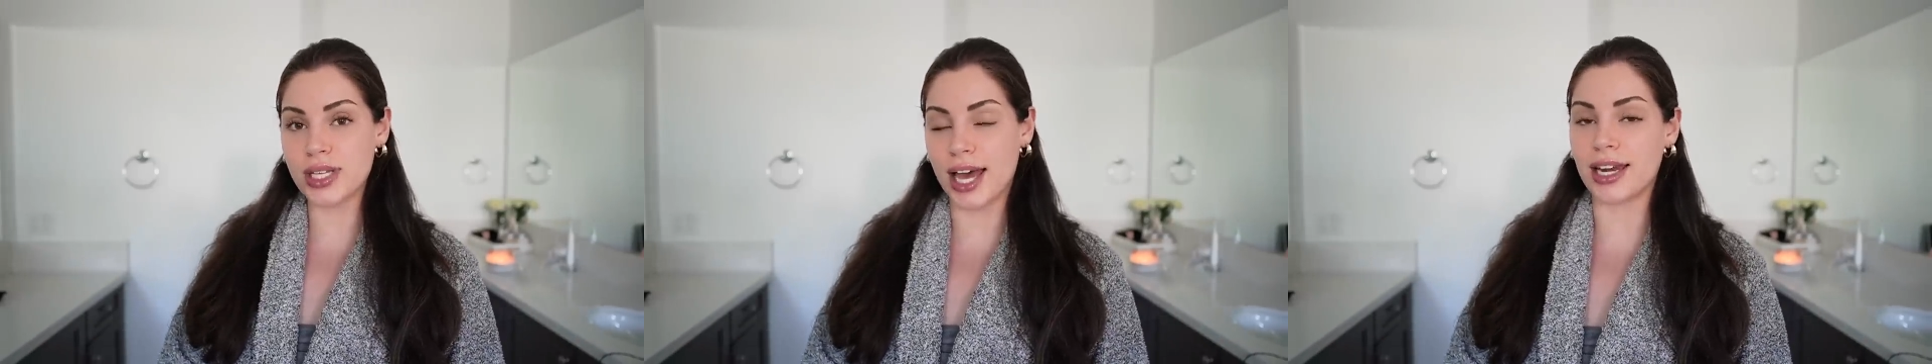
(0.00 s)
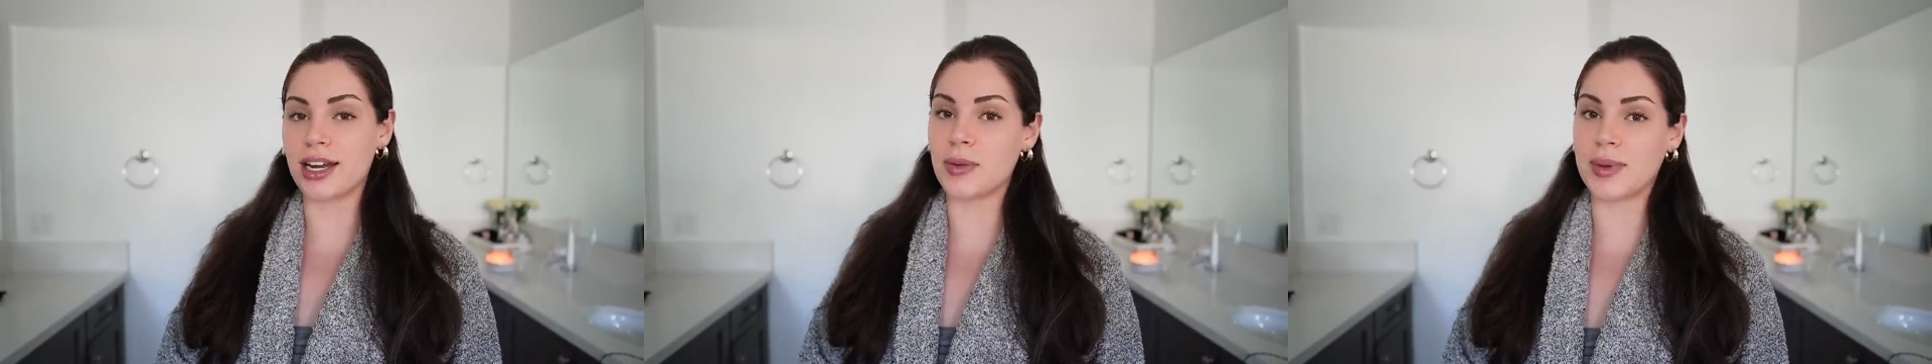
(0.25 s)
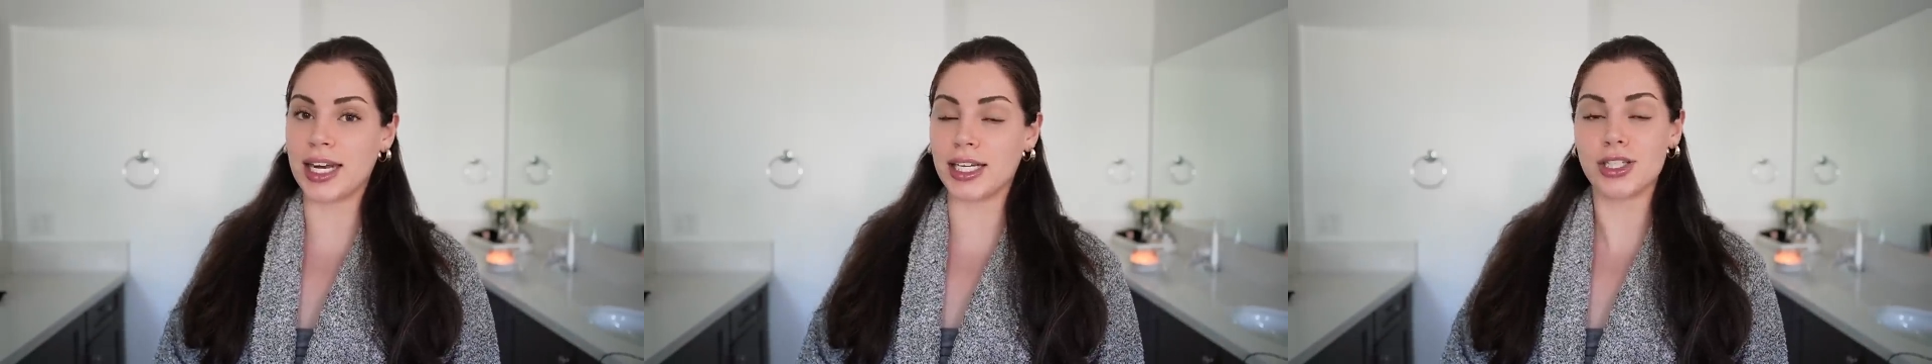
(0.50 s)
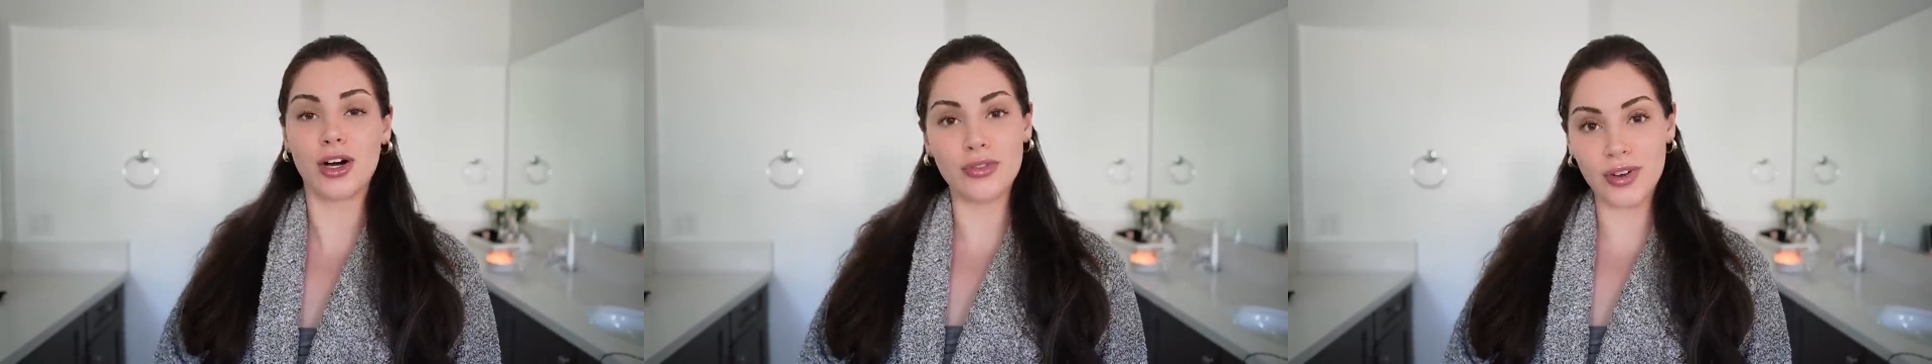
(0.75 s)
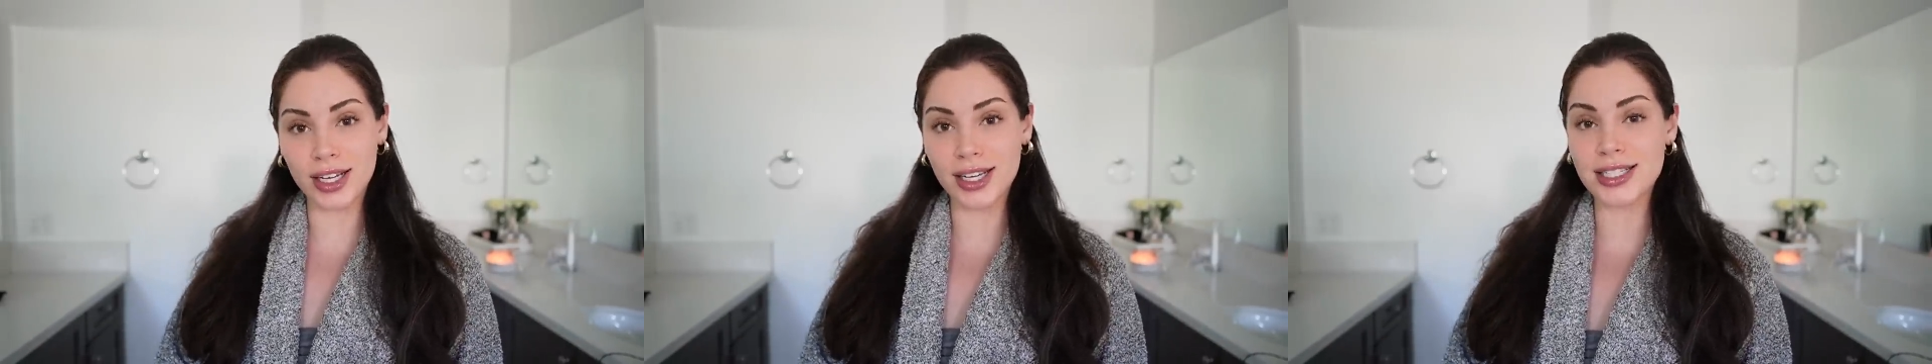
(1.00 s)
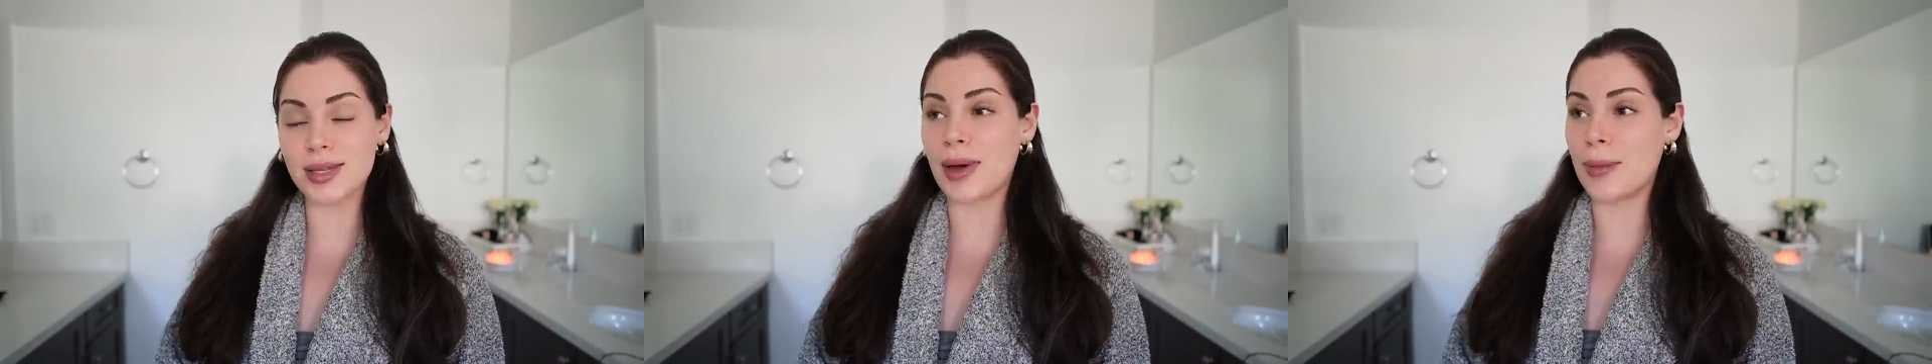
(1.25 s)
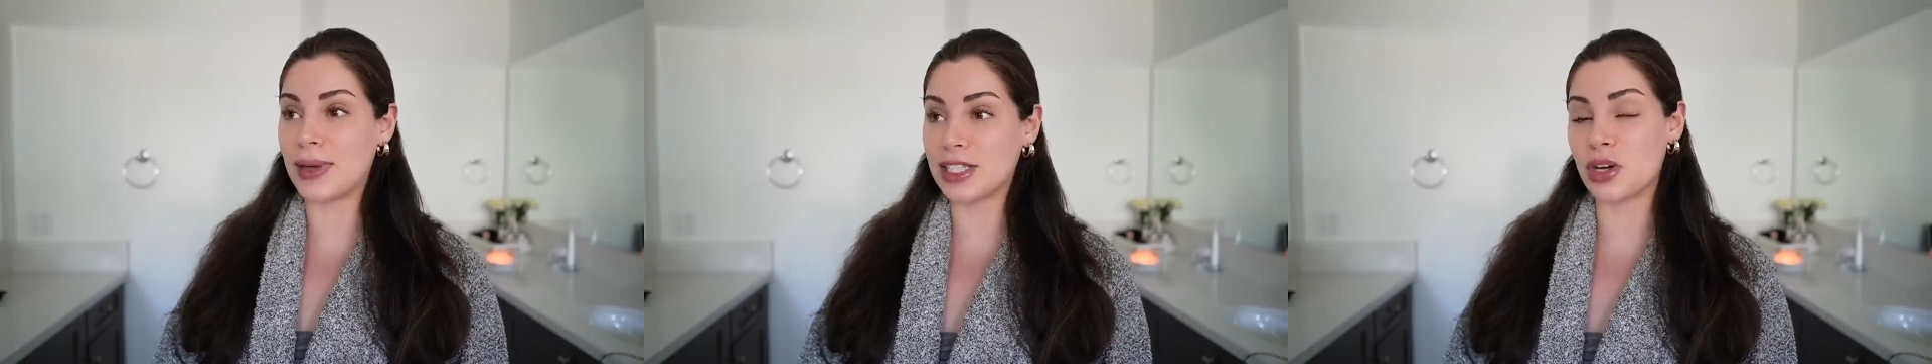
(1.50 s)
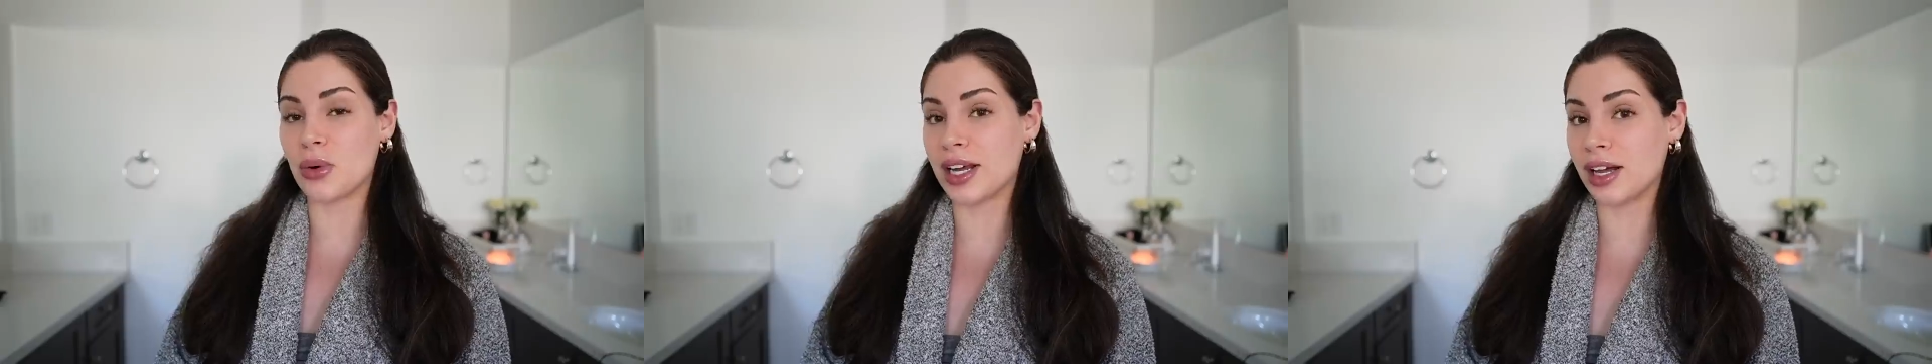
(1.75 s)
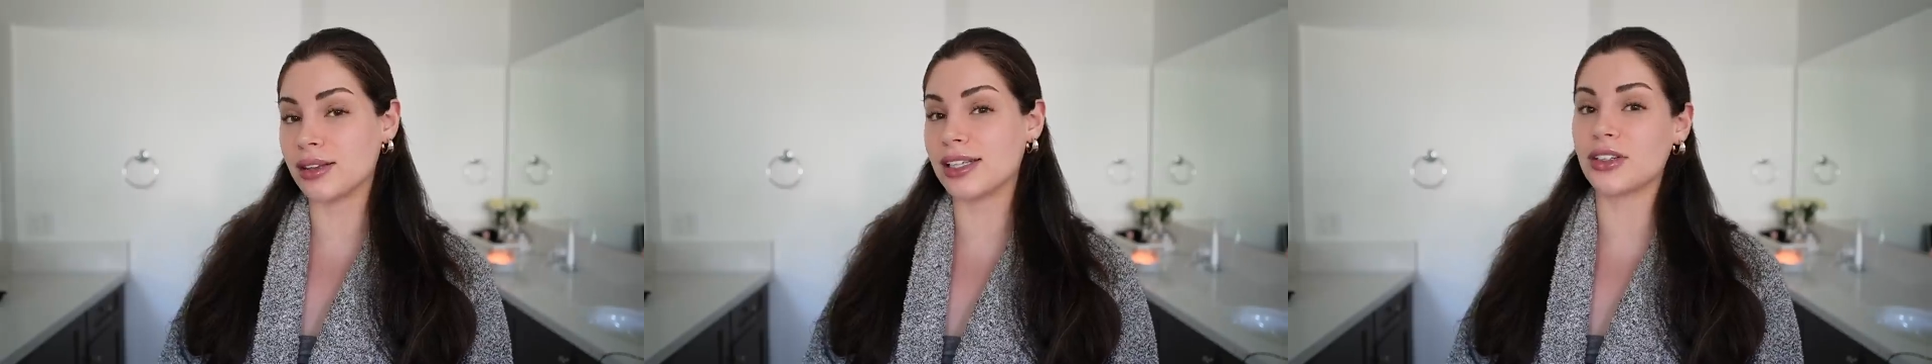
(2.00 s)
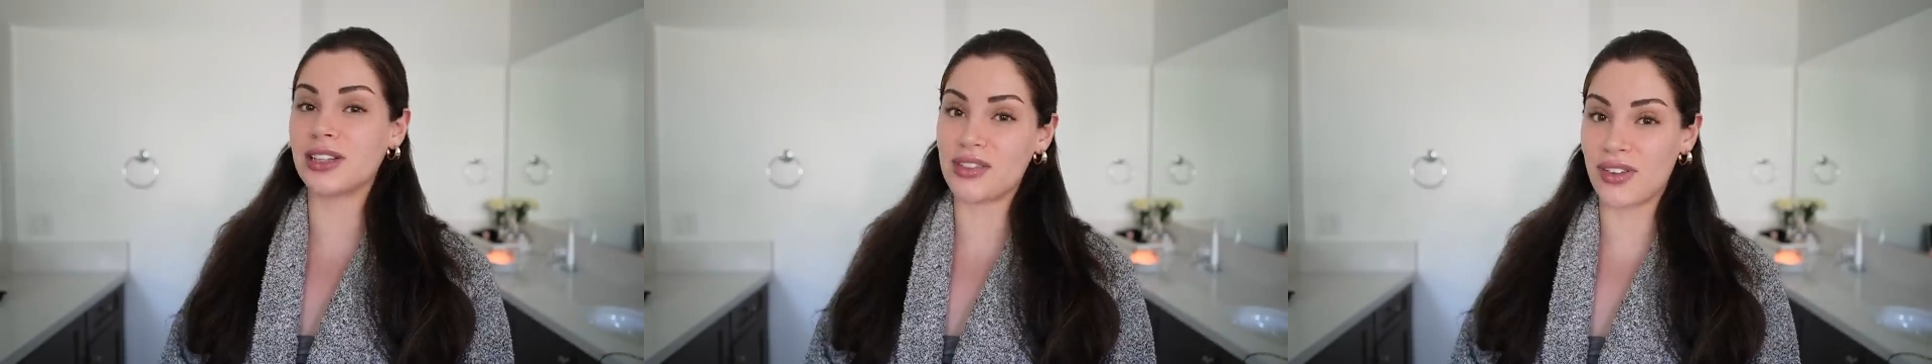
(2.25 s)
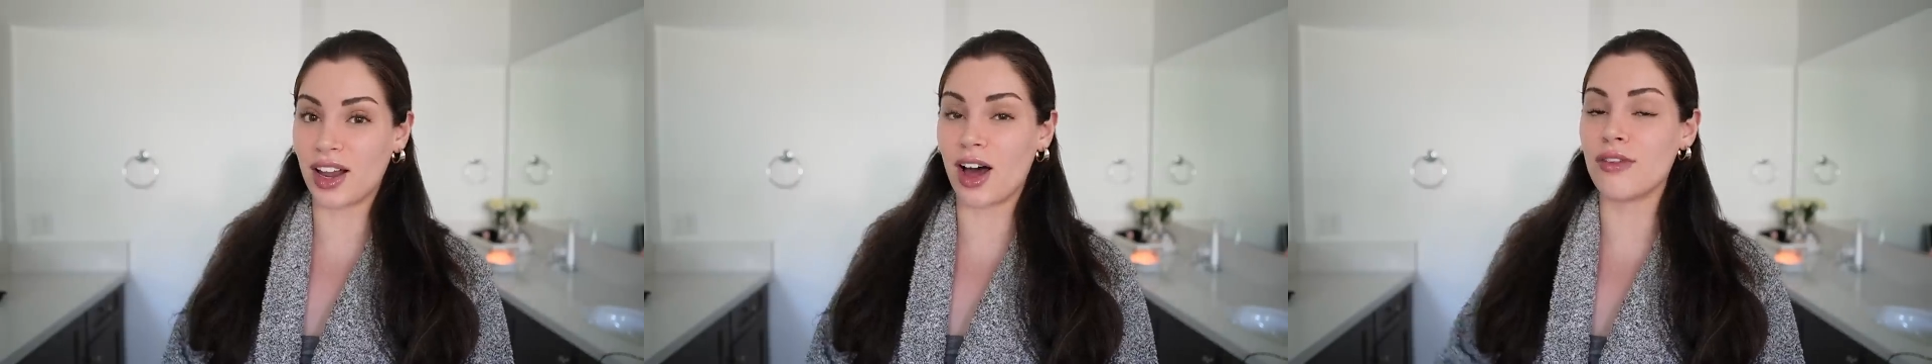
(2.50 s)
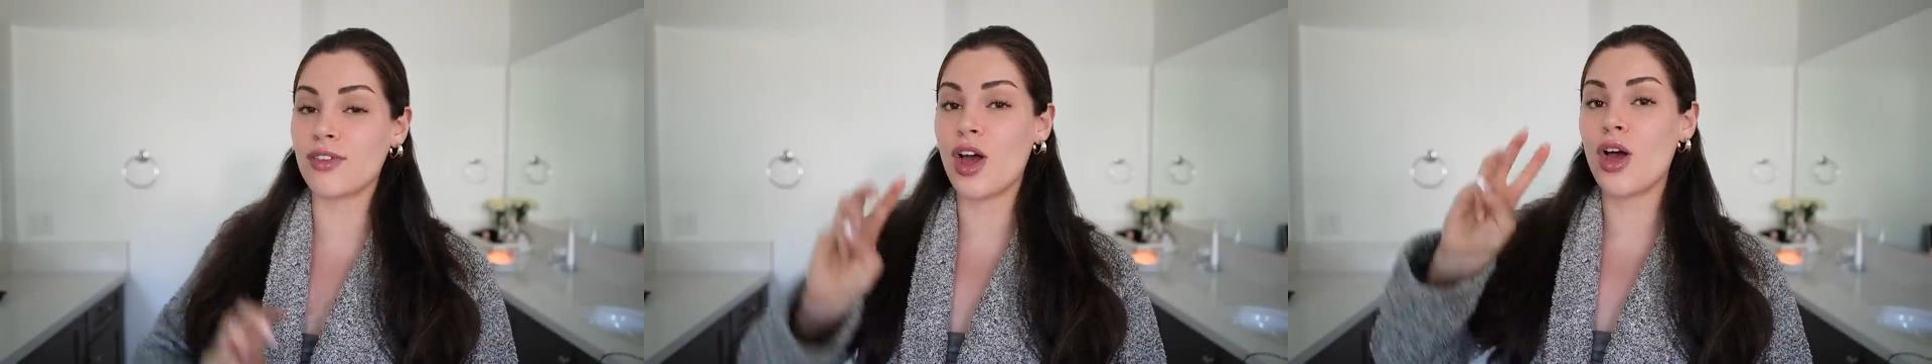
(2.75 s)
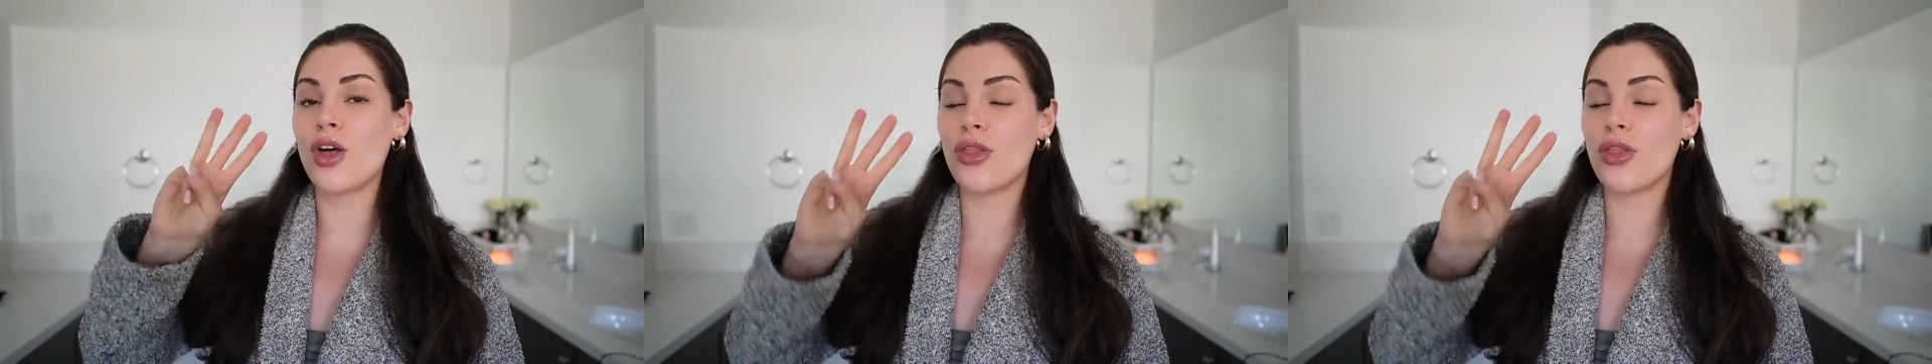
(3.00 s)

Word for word: I ended up getting toe fungus and my big toenail literally fell off